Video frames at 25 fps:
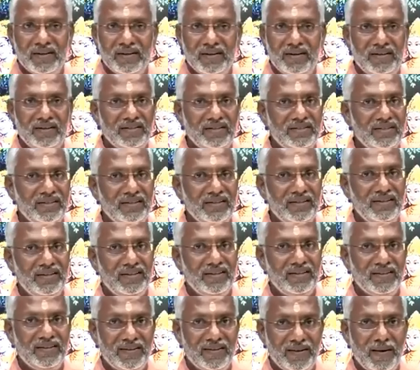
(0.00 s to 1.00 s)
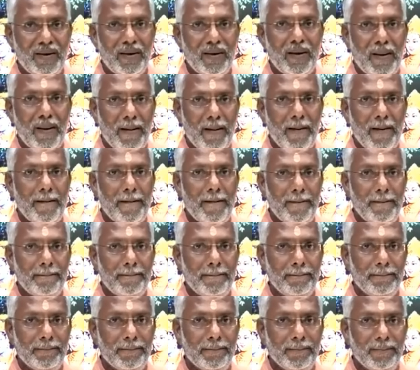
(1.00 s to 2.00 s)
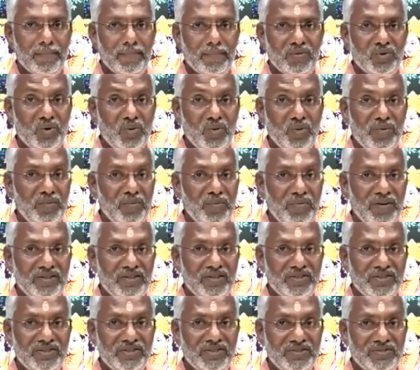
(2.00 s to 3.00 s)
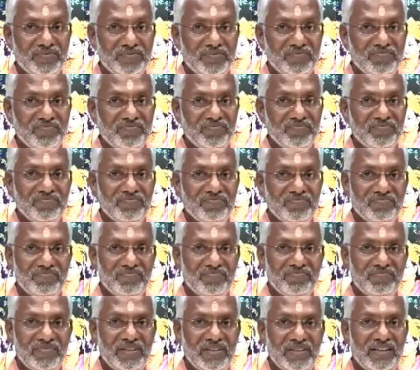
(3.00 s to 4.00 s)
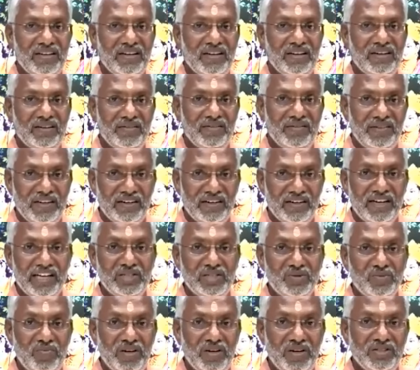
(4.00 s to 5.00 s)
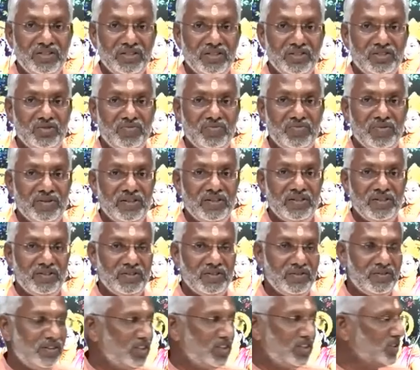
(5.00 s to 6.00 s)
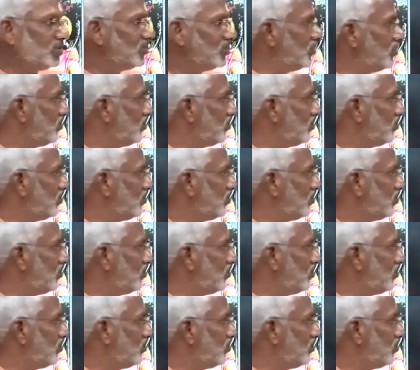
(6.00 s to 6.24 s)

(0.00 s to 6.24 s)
Interesting, leh? So many places. They get very nice blessings from the teacher. This